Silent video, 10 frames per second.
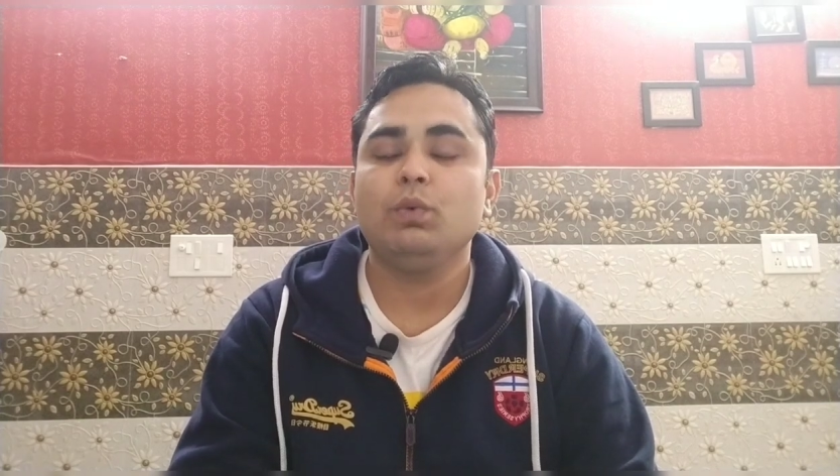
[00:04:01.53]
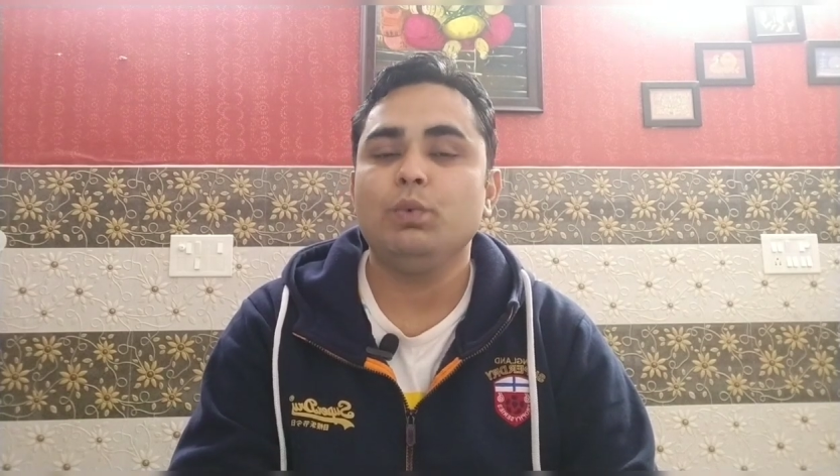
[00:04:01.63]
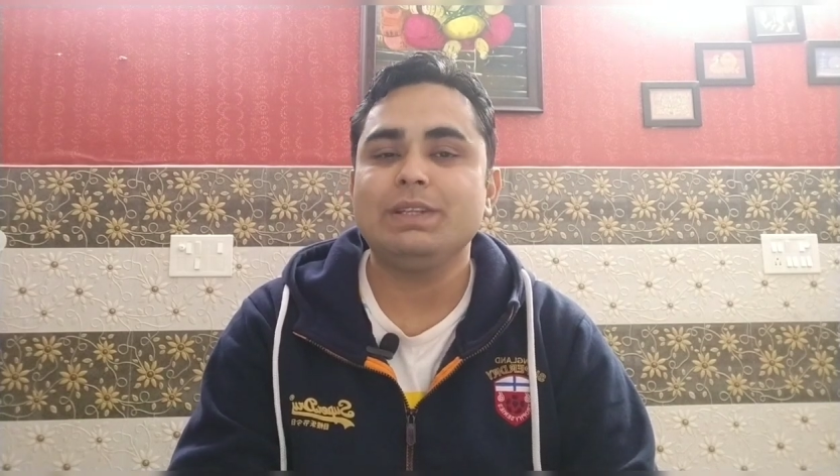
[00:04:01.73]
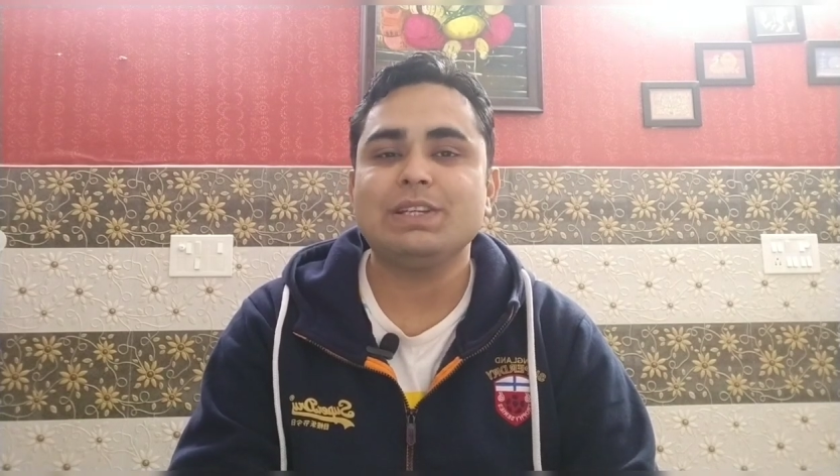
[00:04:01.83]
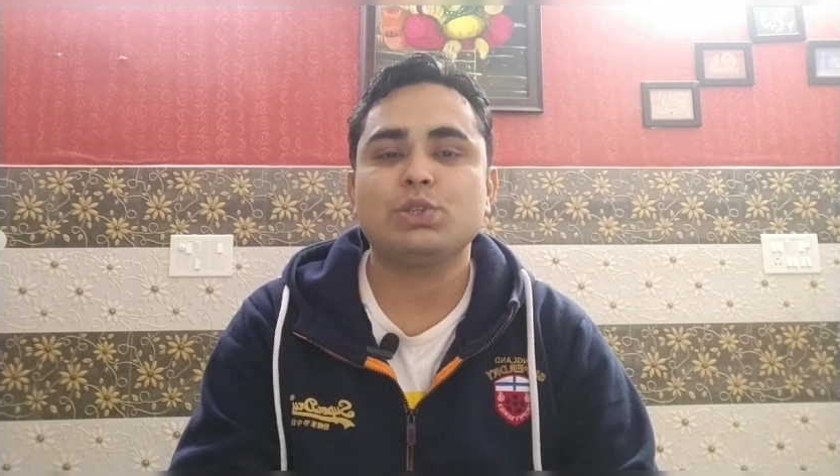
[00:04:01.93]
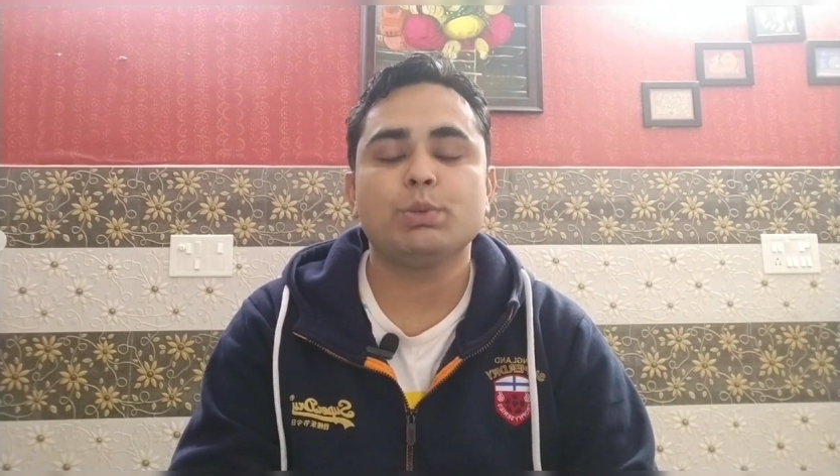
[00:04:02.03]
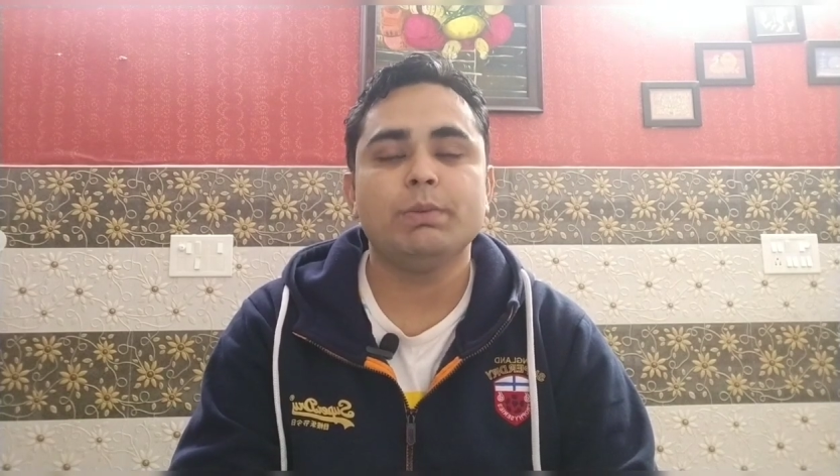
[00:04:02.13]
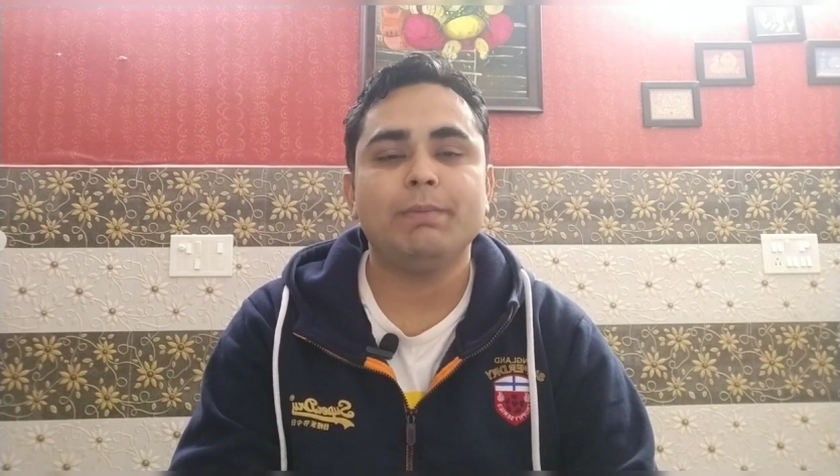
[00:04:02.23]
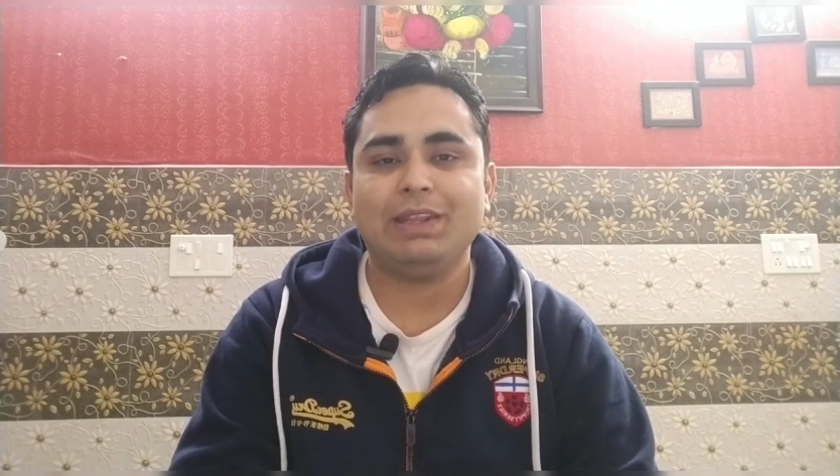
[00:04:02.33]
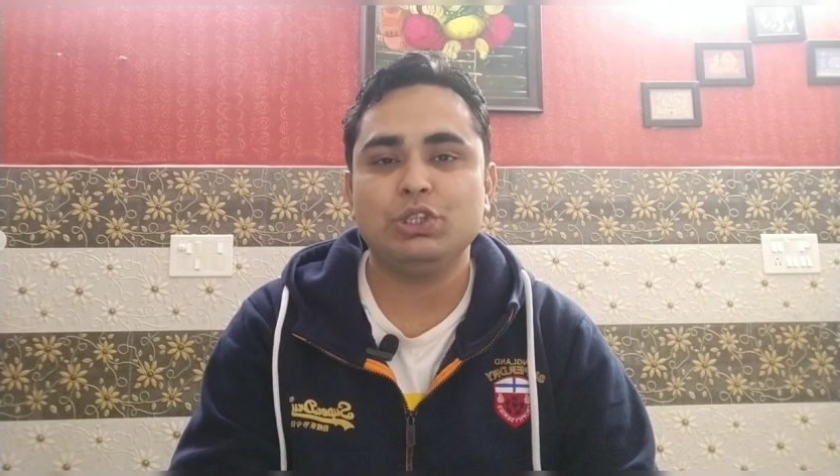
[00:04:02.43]
which is to be
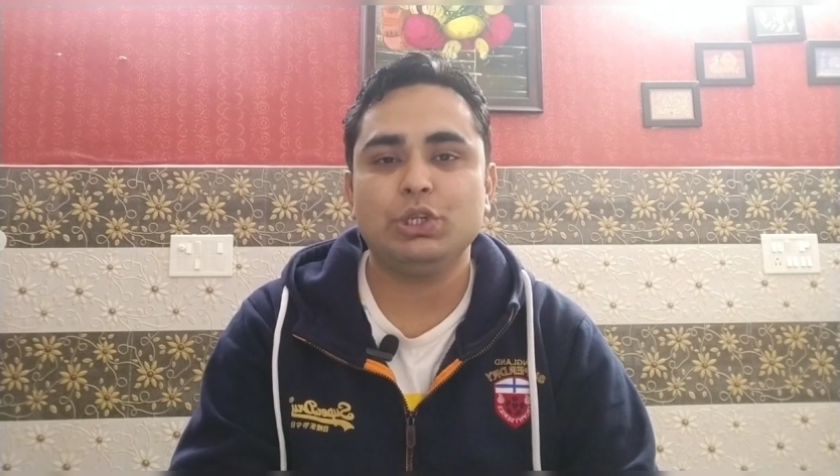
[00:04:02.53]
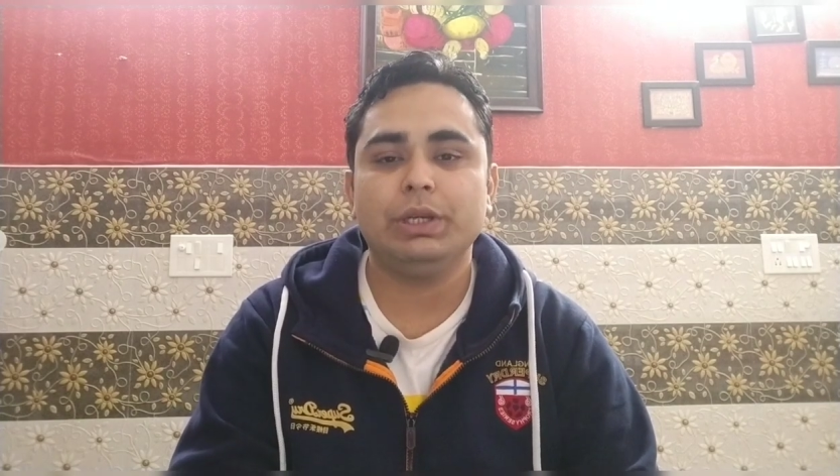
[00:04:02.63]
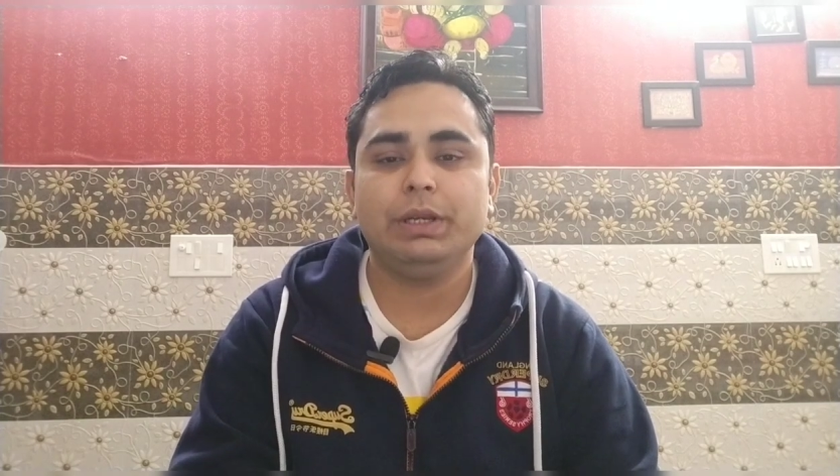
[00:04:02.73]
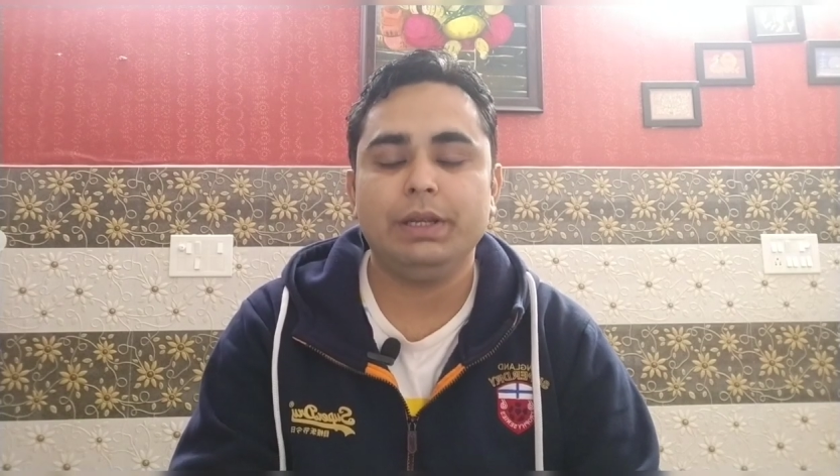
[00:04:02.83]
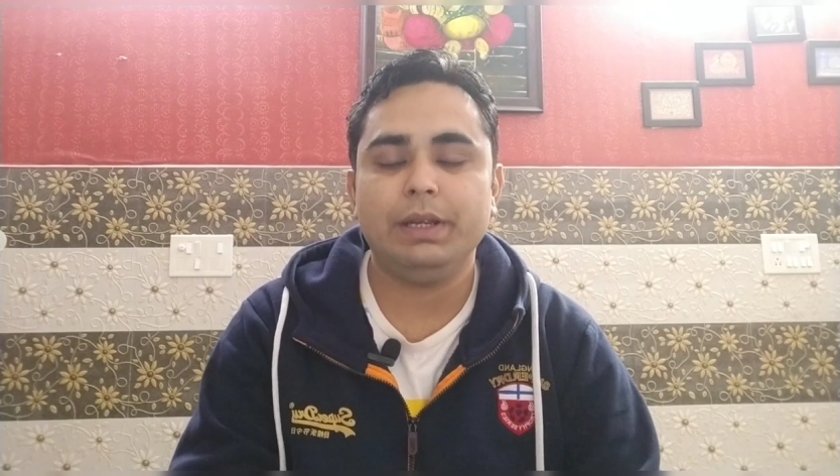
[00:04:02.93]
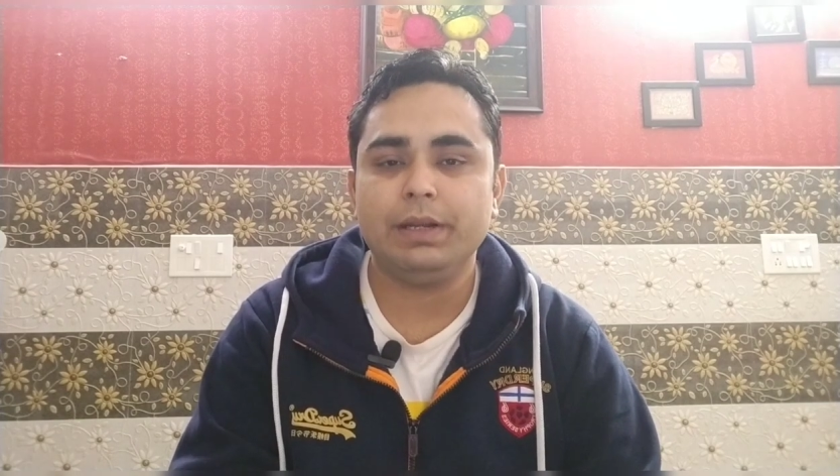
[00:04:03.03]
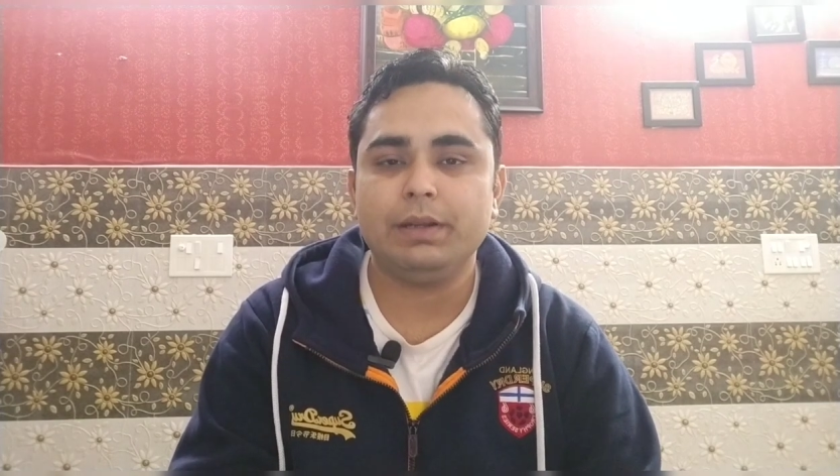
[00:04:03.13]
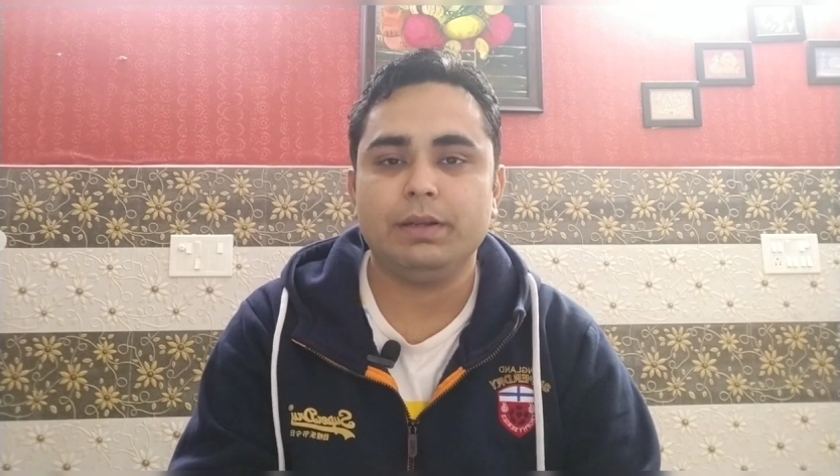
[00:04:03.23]
mentioned in it?